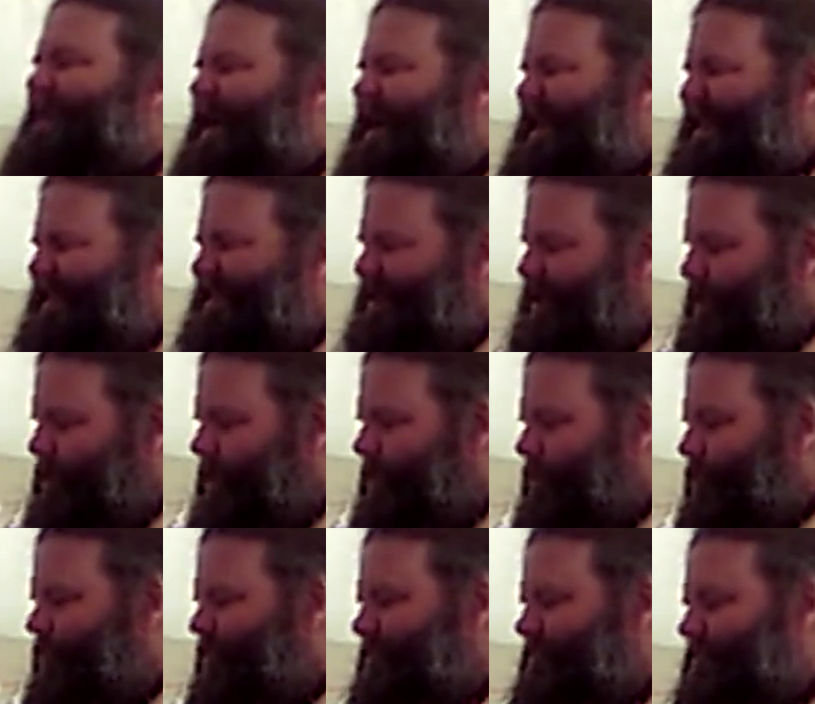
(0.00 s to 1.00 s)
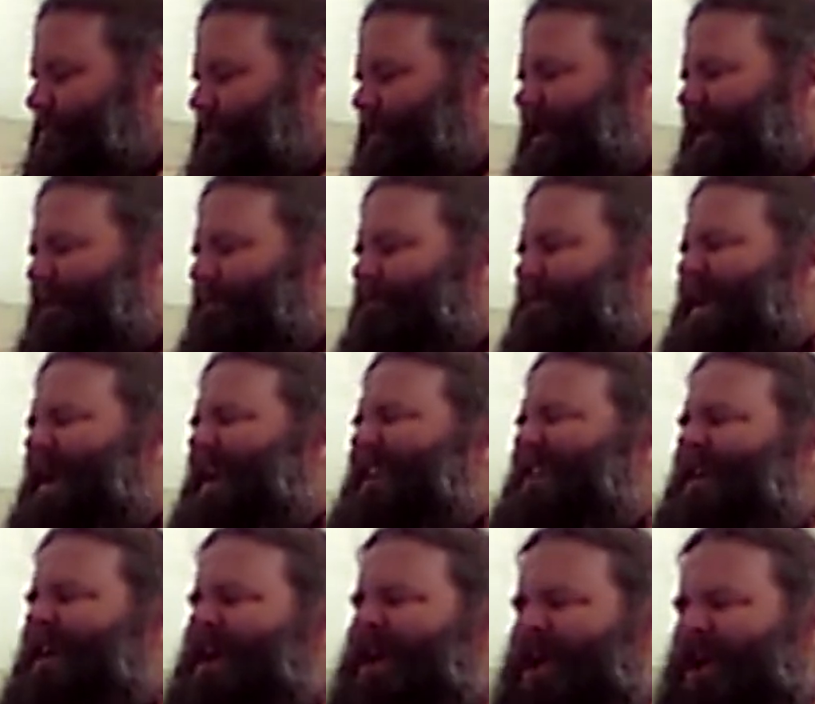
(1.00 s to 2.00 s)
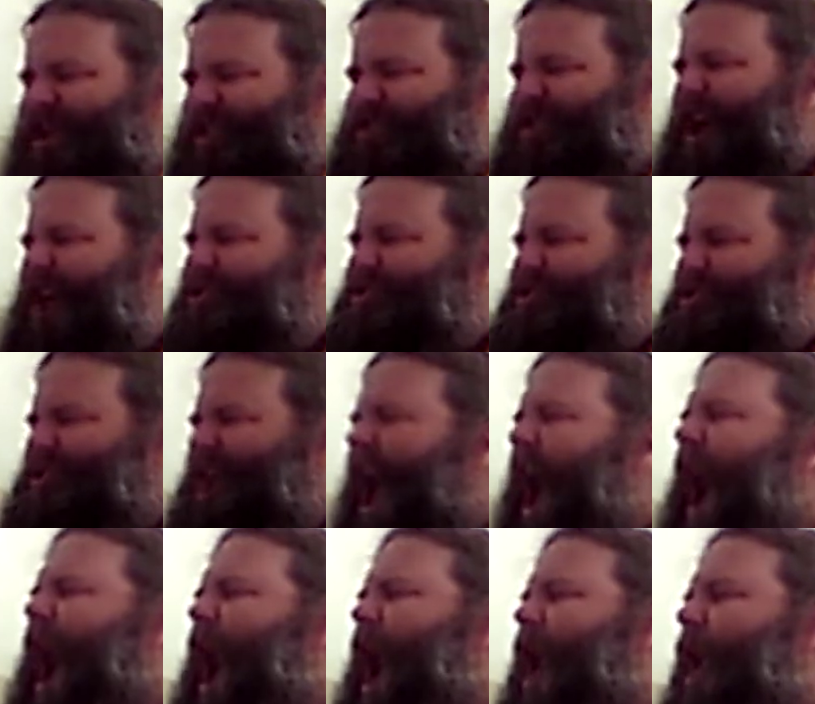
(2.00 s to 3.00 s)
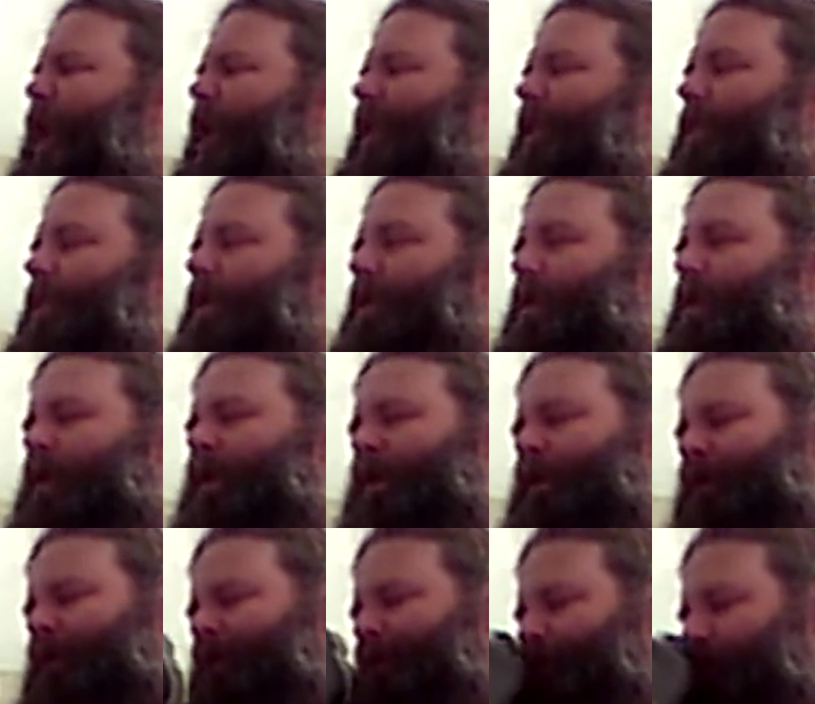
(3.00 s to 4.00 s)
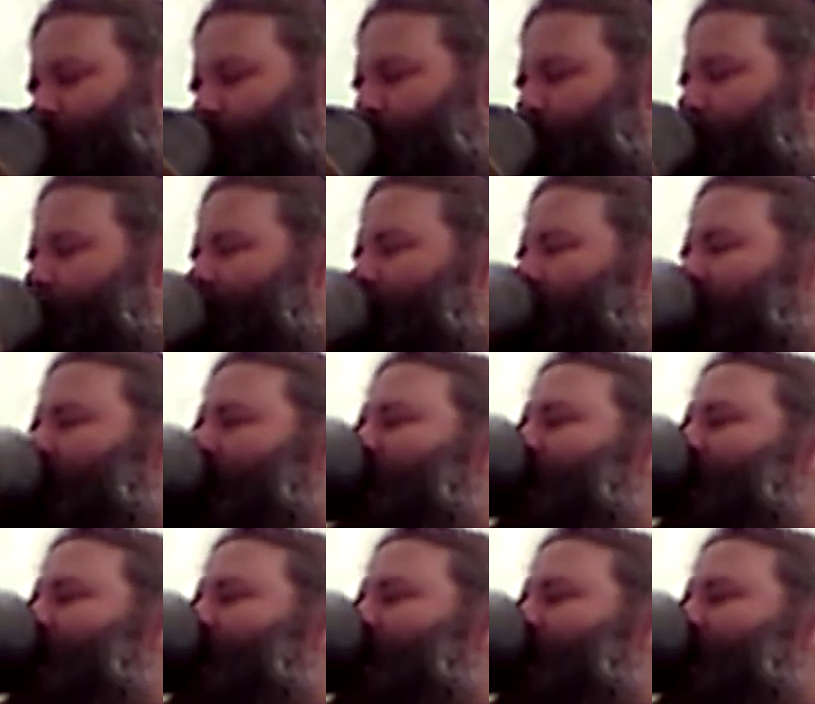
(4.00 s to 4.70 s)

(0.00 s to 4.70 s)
and those we'll meet. So, skull! Skull!